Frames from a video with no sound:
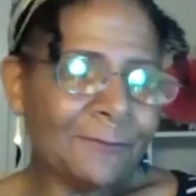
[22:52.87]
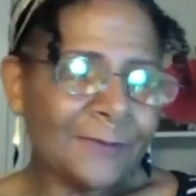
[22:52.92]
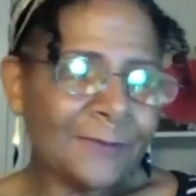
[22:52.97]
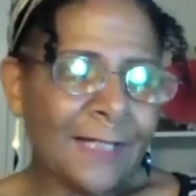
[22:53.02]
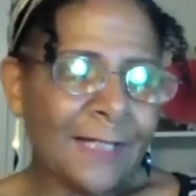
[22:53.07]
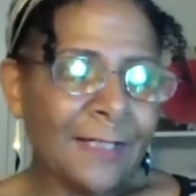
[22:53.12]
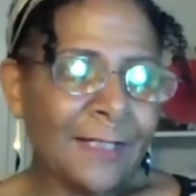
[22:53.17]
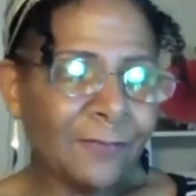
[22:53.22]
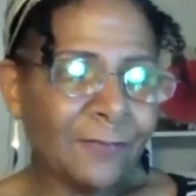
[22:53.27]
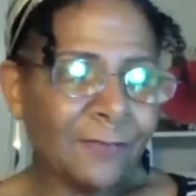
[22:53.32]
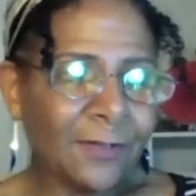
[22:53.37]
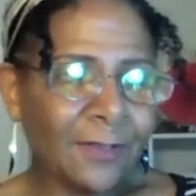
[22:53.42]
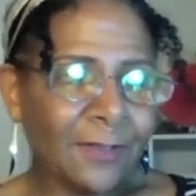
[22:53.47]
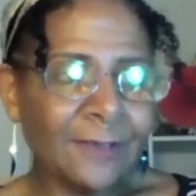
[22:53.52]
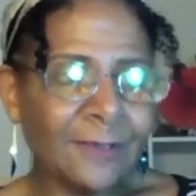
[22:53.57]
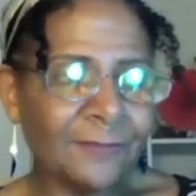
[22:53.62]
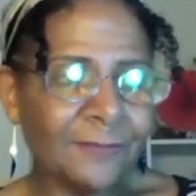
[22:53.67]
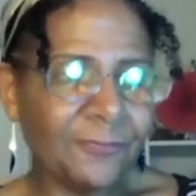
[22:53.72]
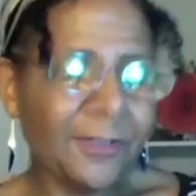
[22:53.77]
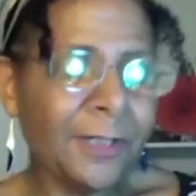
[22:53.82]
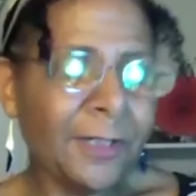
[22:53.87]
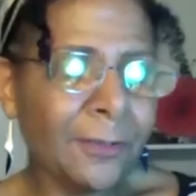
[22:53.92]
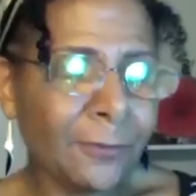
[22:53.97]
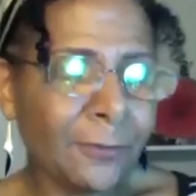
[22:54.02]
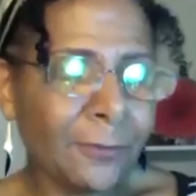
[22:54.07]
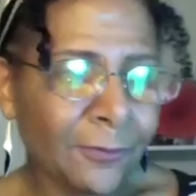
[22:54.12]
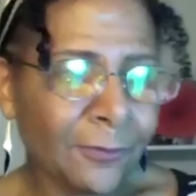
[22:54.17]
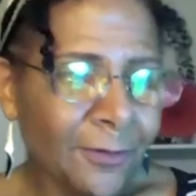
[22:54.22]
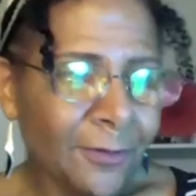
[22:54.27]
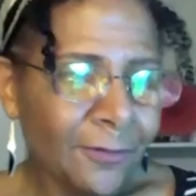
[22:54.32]
kind of a
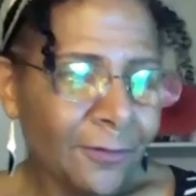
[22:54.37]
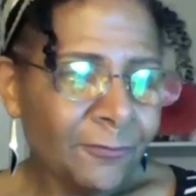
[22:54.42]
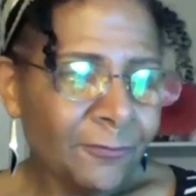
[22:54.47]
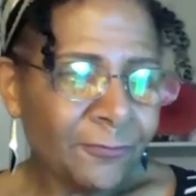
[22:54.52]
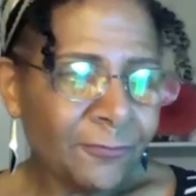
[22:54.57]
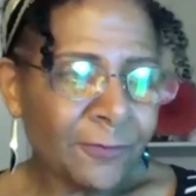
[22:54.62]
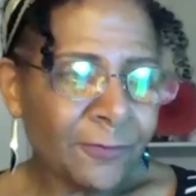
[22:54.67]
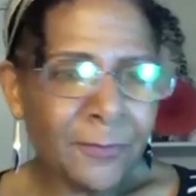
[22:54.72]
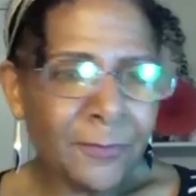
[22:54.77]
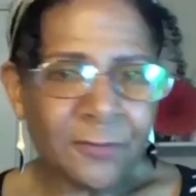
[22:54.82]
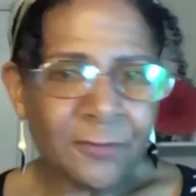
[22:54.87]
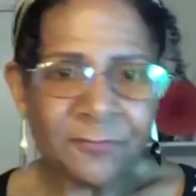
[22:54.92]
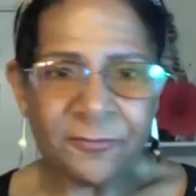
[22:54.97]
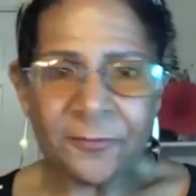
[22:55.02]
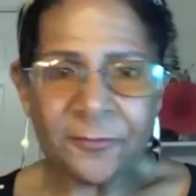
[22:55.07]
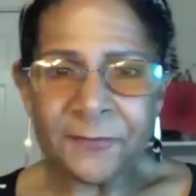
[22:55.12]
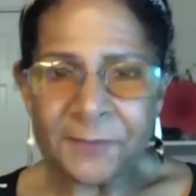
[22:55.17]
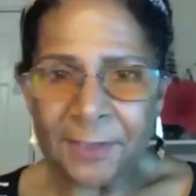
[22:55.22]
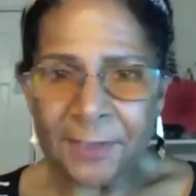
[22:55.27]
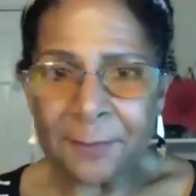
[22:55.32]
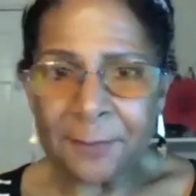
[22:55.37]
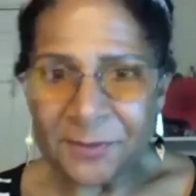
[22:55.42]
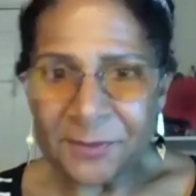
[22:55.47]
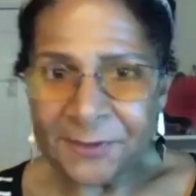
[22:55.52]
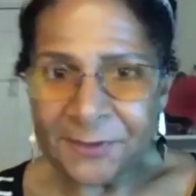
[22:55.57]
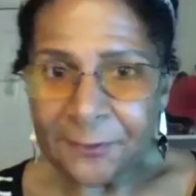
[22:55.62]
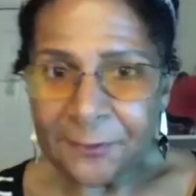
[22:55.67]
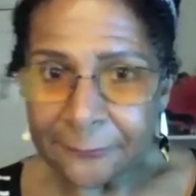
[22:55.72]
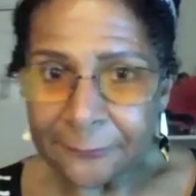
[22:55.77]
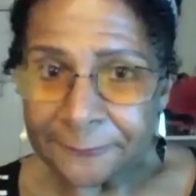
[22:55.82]
cliffhanger from the first
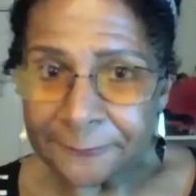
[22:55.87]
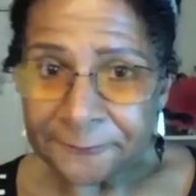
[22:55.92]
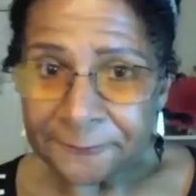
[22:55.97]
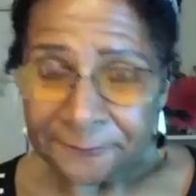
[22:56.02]
episode.